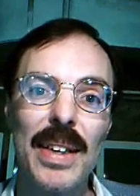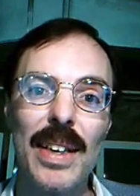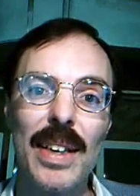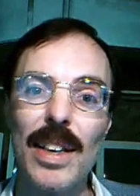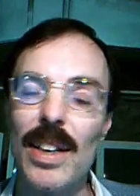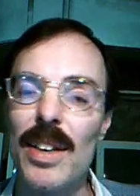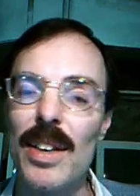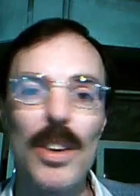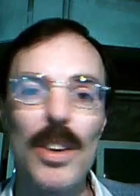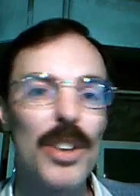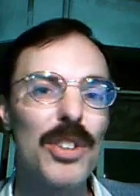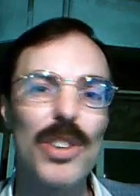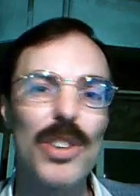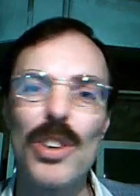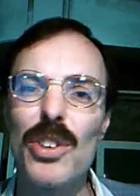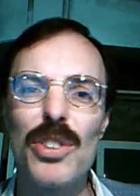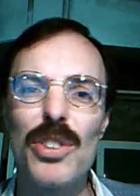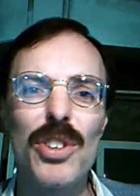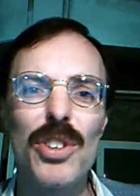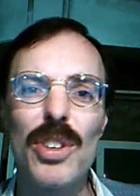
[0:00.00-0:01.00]
Uh,
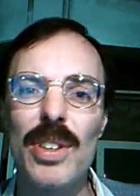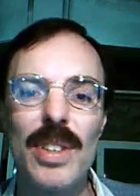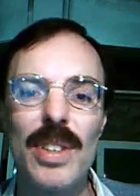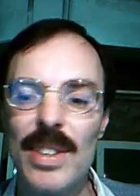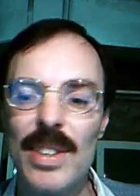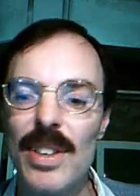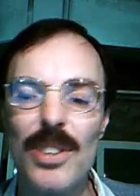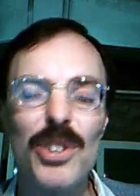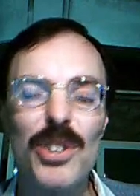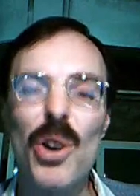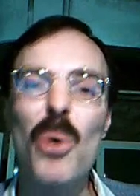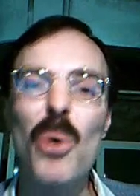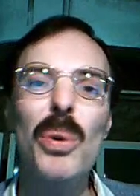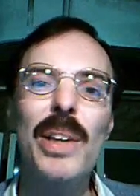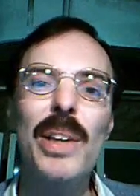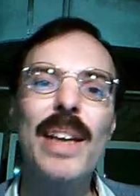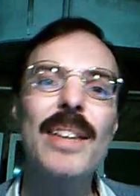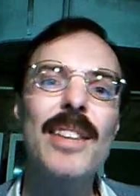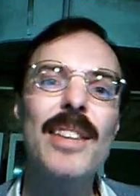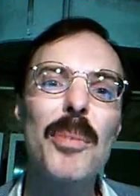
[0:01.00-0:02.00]
d d
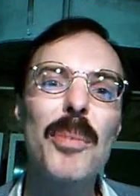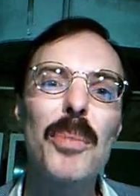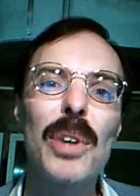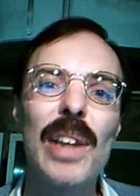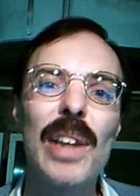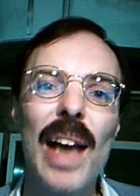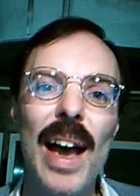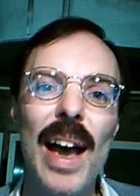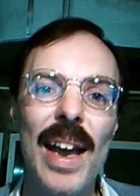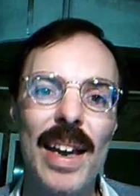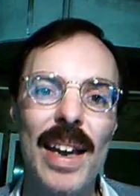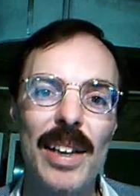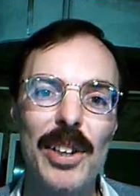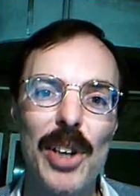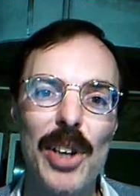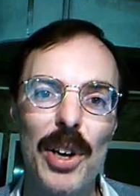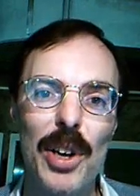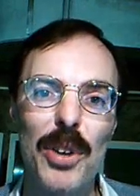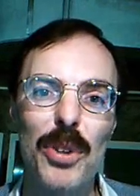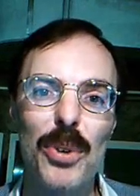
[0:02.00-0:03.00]
Don't let them rely on
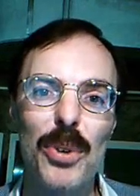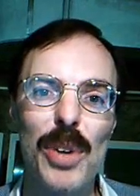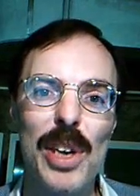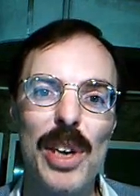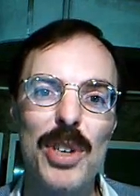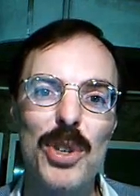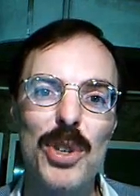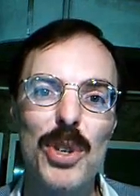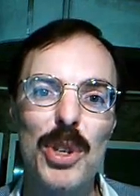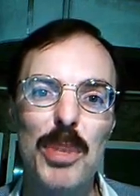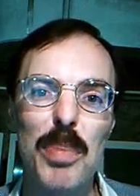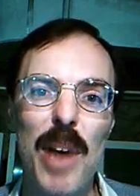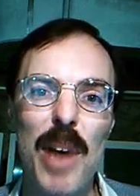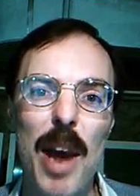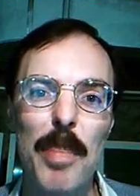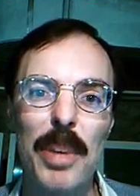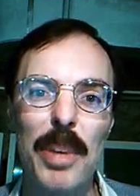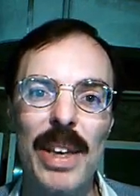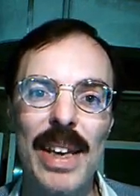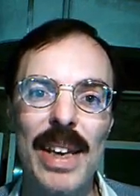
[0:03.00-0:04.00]
young Earth creationist
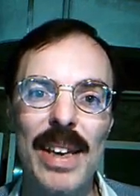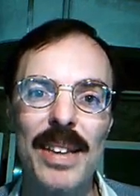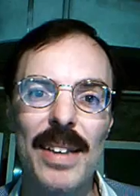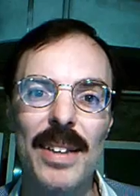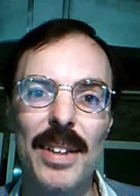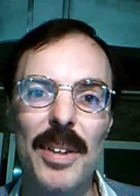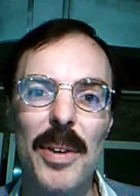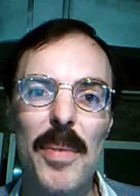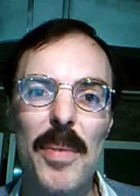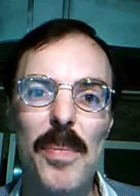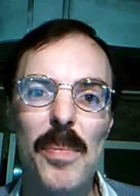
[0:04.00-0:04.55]
propaganda.